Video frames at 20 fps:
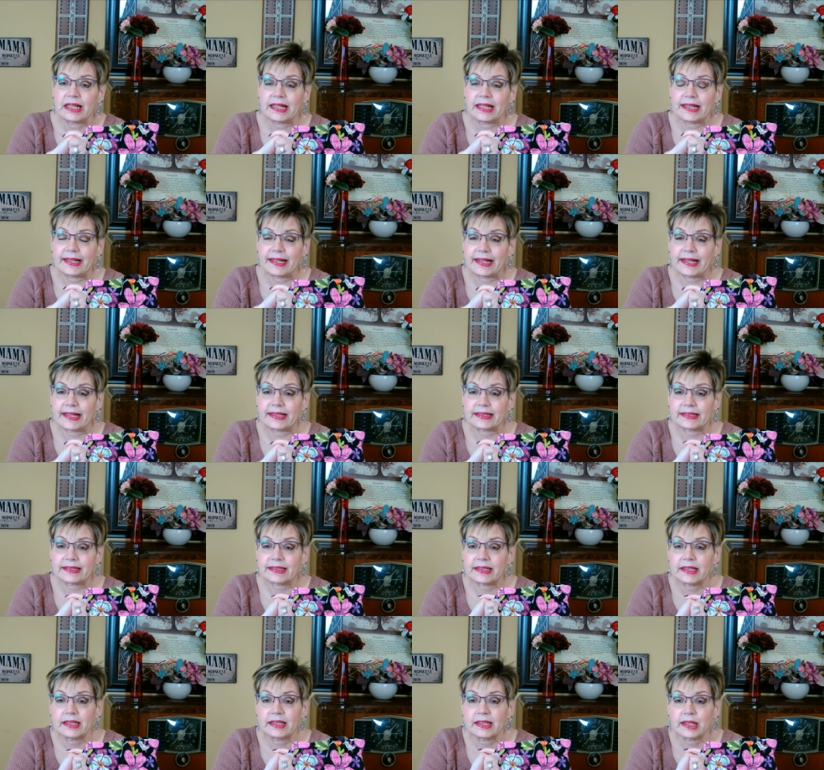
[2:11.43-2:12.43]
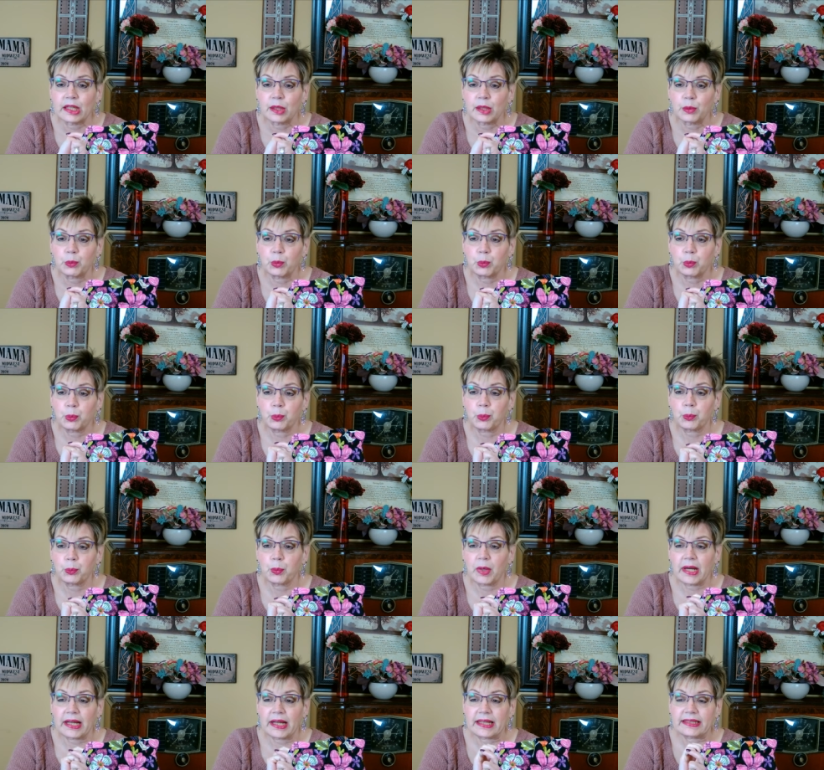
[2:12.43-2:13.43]
And
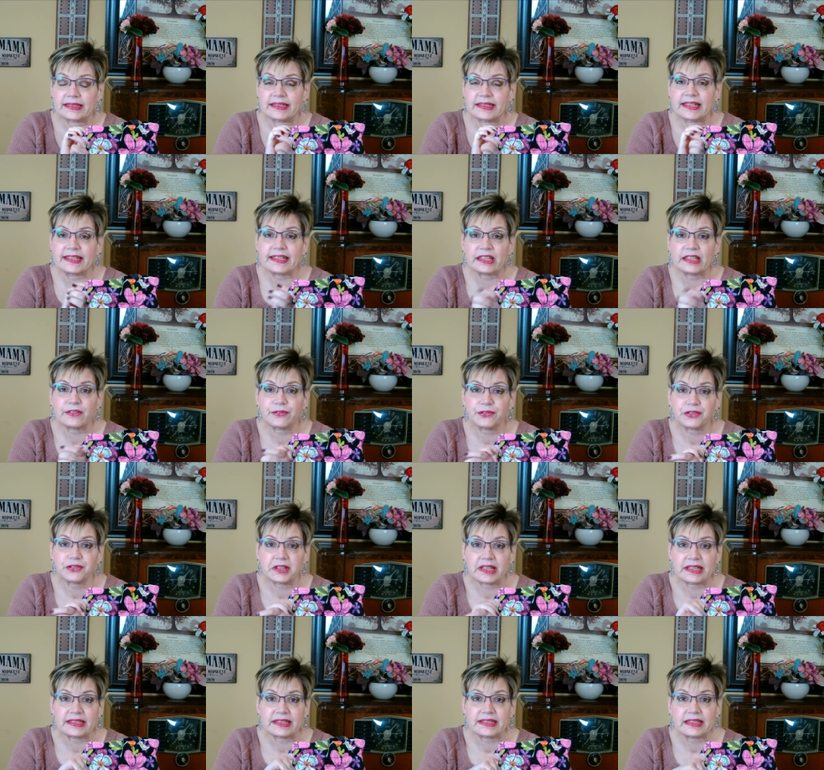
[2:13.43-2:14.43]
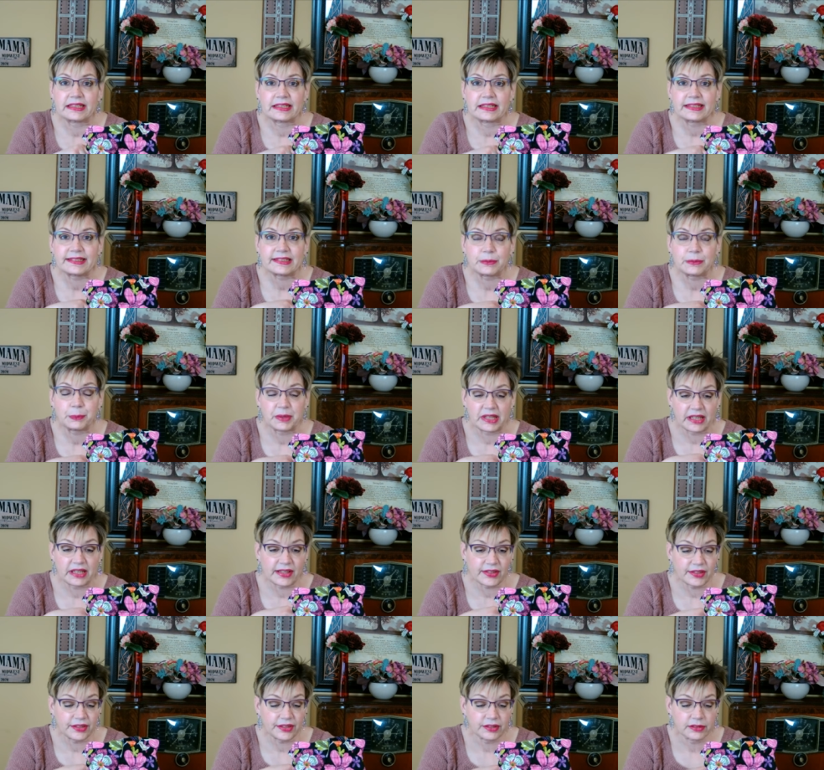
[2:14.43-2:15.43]
my knitting friend
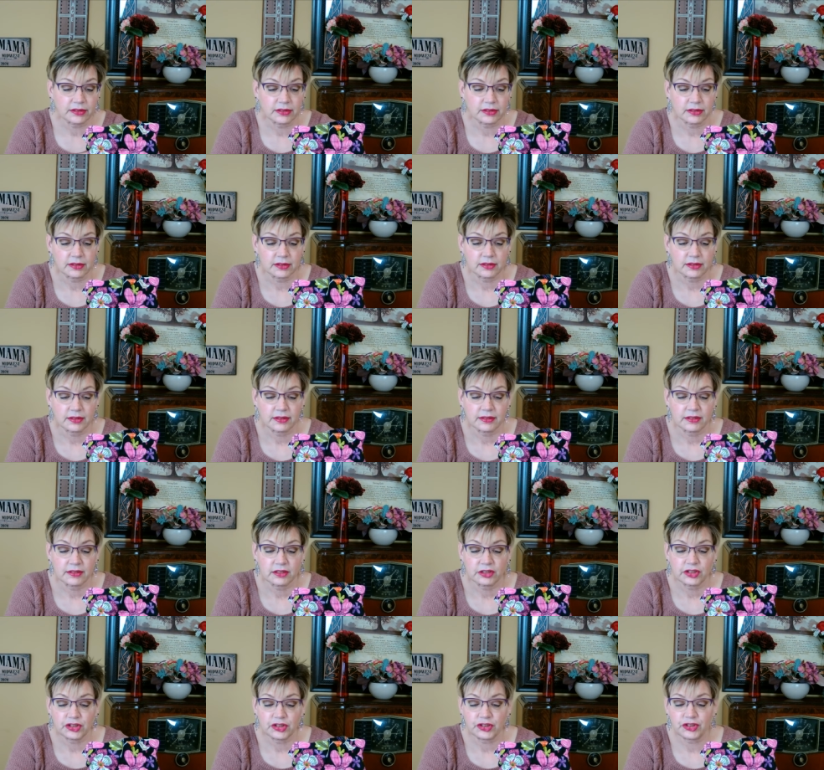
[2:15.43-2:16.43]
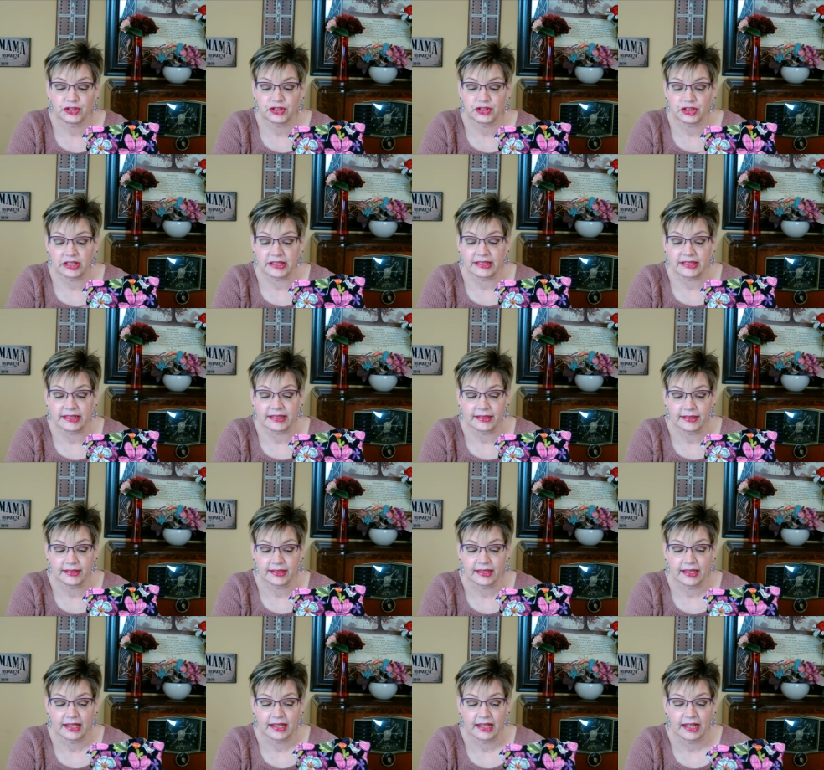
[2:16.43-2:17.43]
Elizabeth, she
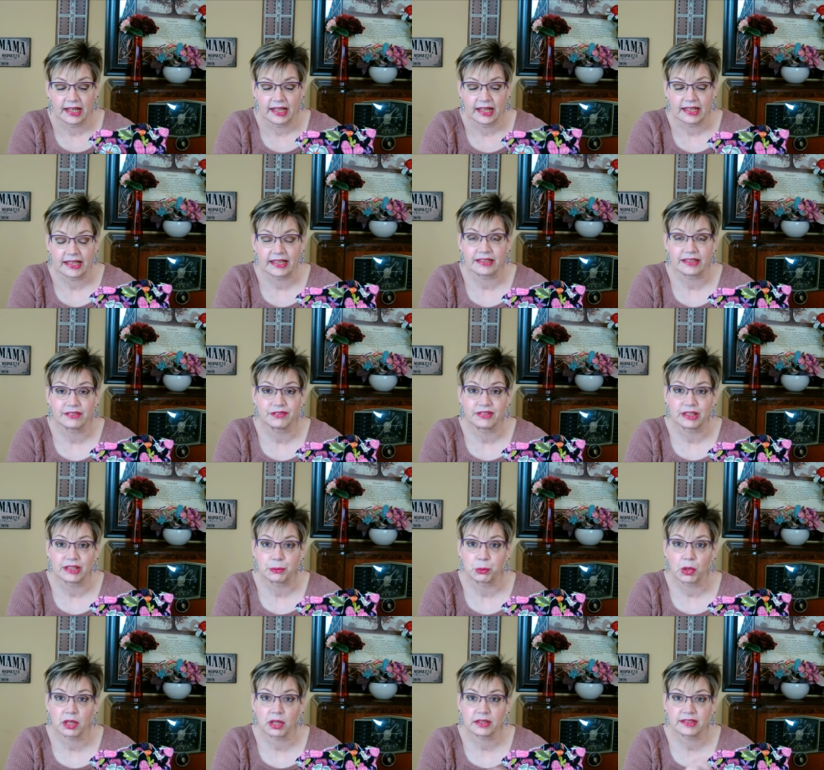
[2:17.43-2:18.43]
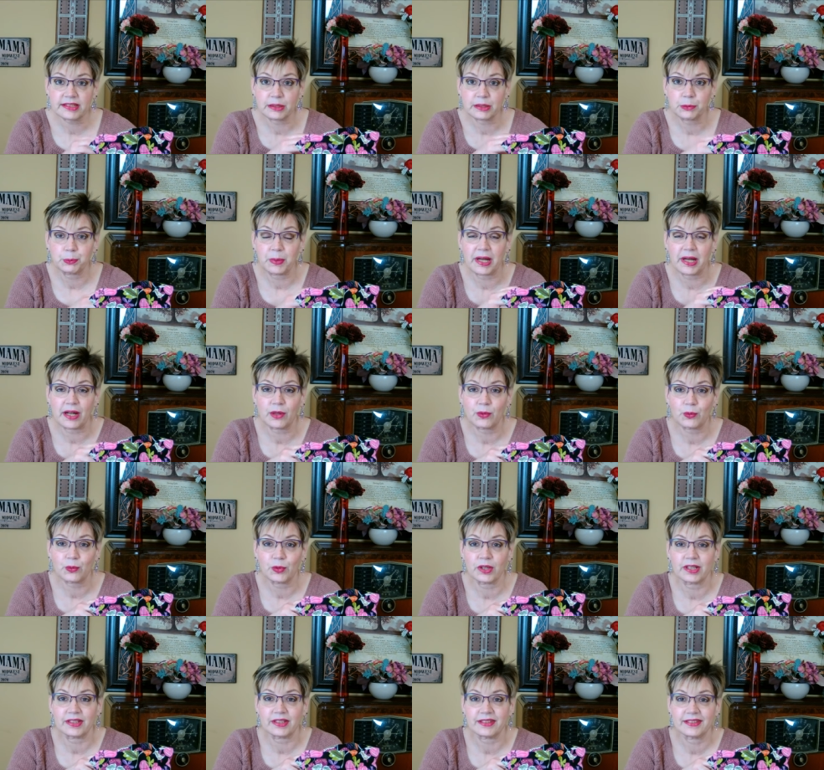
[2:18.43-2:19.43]
had remarked about
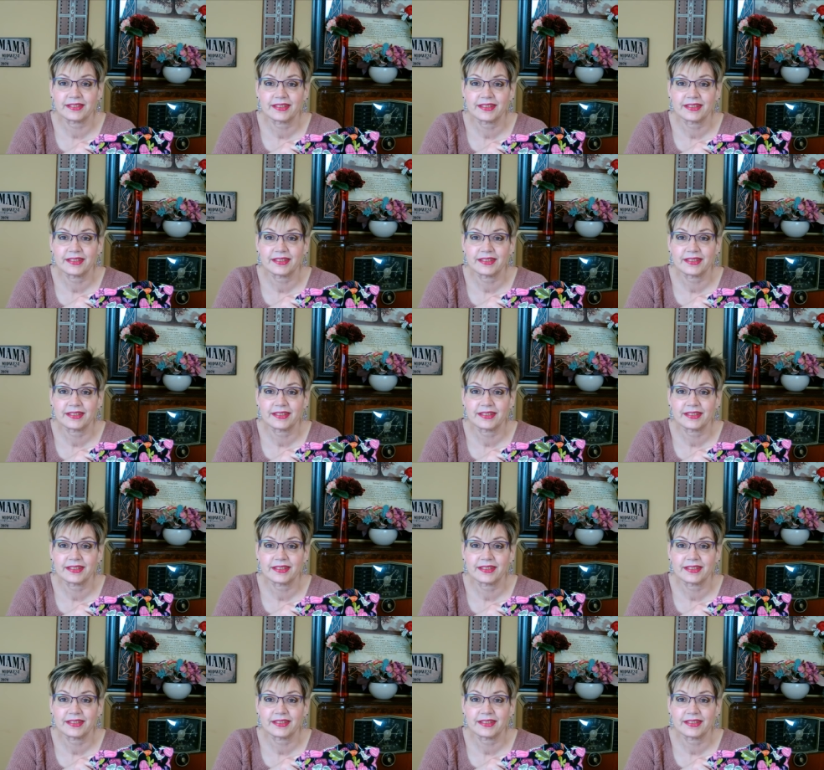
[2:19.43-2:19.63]
what